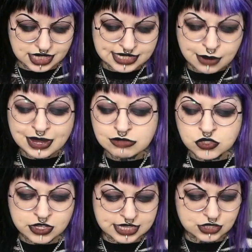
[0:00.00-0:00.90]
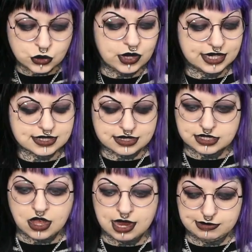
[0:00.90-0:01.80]
Now, outside their toilets at the
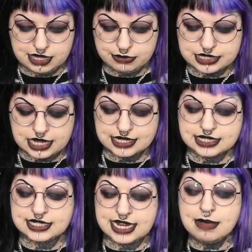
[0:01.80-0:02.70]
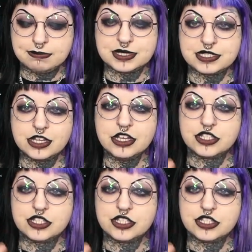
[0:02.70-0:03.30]
time, there was like steps.